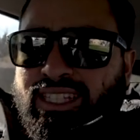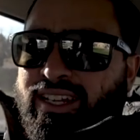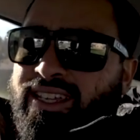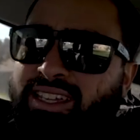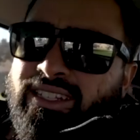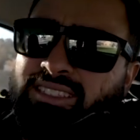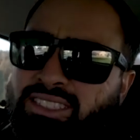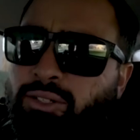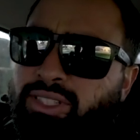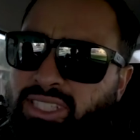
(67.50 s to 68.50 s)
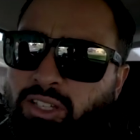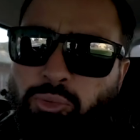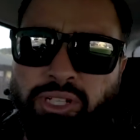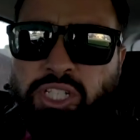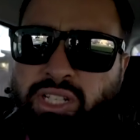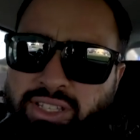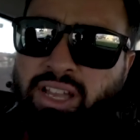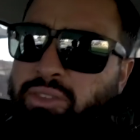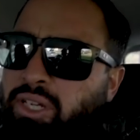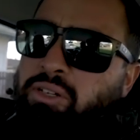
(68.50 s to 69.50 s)
sunny, it still is a little bit chilly
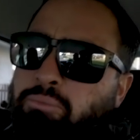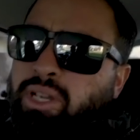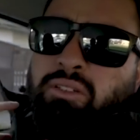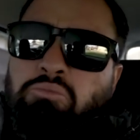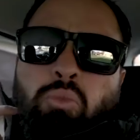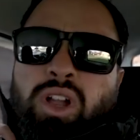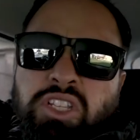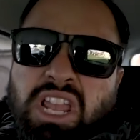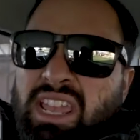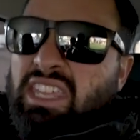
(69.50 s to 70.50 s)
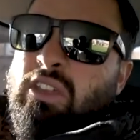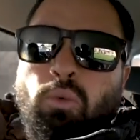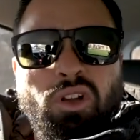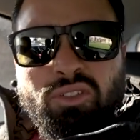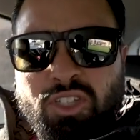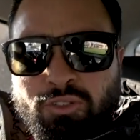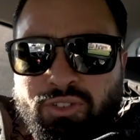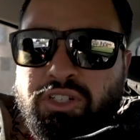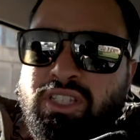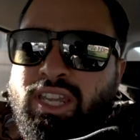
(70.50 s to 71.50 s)
out there, but one jacket will do
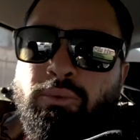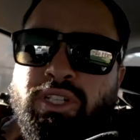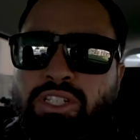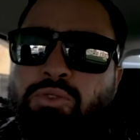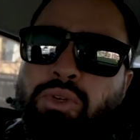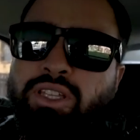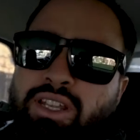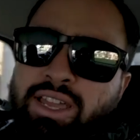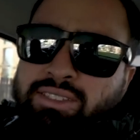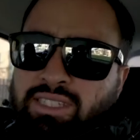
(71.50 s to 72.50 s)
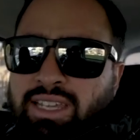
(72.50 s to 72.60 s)
for today, which is really nice.